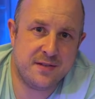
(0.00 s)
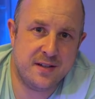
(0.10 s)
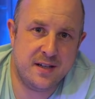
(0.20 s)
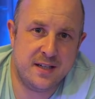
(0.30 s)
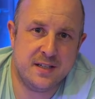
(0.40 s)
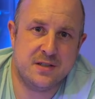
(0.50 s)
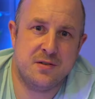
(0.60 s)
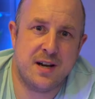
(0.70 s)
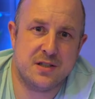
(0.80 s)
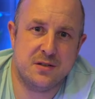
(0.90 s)
an
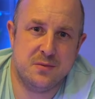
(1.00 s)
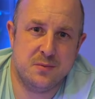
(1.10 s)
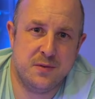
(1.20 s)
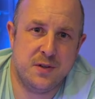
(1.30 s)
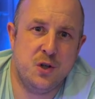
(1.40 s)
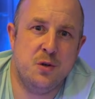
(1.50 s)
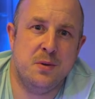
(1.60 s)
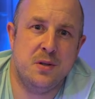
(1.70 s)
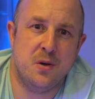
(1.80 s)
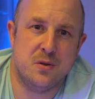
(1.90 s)
interaction with a
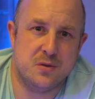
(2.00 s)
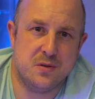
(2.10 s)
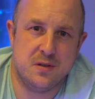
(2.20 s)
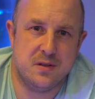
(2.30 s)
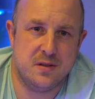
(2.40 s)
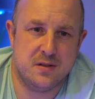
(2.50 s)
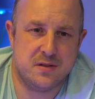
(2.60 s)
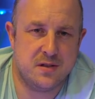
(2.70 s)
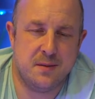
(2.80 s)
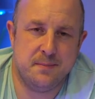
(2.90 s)
human, not
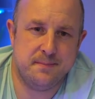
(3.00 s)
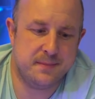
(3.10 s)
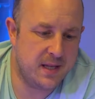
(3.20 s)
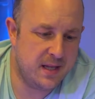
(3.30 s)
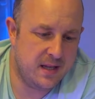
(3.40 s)
some